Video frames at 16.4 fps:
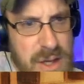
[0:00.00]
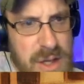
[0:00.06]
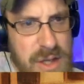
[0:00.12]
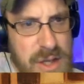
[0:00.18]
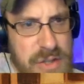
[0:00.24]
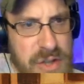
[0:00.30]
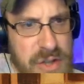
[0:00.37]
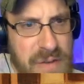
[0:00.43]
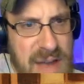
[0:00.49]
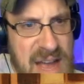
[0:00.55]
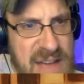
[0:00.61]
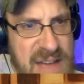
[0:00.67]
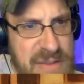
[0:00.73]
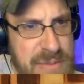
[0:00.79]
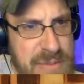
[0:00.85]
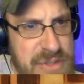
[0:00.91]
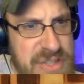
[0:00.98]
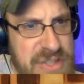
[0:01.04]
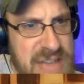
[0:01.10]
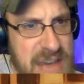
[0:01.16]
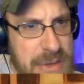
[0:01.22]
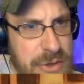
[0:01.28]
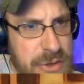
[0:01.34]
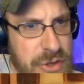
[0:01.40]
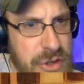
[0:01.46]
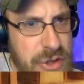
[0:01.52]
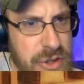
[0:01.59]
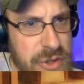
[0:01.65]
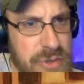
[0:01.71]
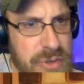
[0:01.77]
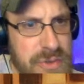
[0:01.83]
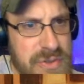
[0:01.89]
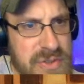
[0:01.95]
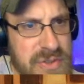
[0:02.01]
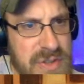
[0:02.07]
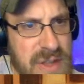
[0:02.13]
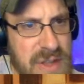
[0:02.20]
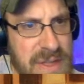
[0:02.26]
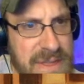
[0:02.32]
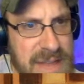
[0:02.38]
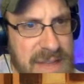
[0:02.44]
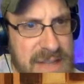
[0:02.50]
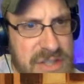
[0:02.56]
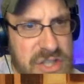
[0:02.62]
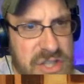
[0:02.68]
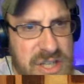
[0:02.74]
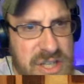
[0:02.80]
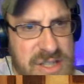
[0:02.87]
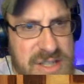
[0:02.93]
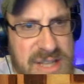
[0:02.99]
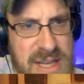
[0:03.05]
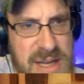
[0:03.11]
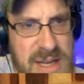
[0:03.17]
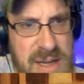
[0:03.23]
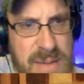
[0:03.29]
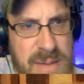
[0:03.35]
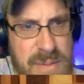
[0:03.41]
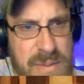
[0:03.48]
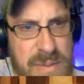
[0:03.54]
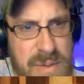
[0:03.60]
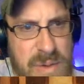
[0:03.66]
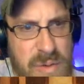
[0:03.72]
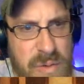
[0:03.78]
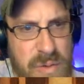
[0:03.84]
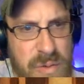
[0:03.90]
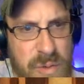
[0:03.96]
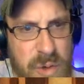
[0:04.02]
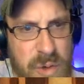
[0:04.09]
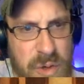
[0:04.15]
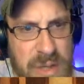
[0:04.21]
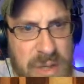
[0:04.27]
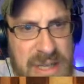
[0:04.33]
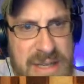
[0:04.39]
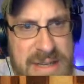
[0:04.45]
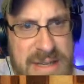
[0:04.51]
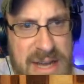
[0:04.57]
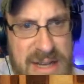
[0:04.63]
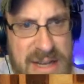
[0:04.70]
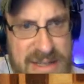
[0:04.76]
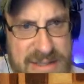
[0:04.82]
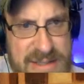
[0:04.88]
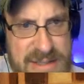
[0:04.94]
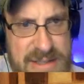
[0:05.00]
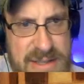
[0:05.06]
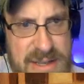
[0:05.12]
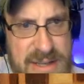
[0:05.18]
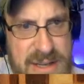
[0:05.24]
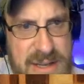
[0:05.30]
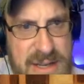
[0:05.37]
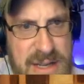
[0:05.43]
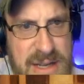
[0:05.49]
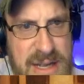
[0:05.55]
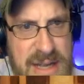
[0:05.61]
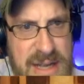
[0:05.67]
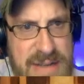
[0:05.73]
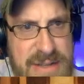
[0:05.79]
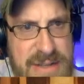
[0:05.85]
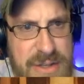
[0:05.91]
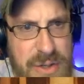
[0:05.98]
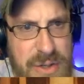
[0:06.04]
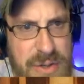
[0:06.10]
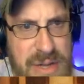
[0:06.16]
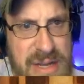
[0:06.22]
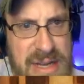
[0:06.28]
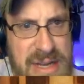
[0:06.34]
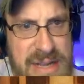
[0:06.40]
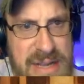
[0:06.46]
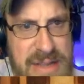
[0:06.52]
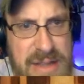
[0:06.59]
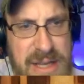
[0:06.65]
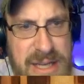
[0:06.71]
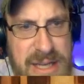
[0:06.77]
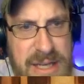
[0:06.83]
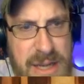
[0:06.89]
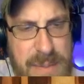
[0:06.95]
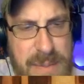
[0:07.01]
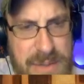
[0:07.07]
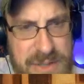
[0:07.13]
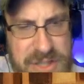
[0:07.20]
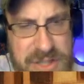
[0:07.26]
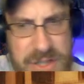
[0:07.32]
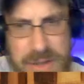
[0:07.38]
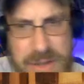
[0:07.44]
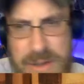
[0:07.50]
So if I have them just gather clues, that's just them rolling dice until they hit the lucky numbers.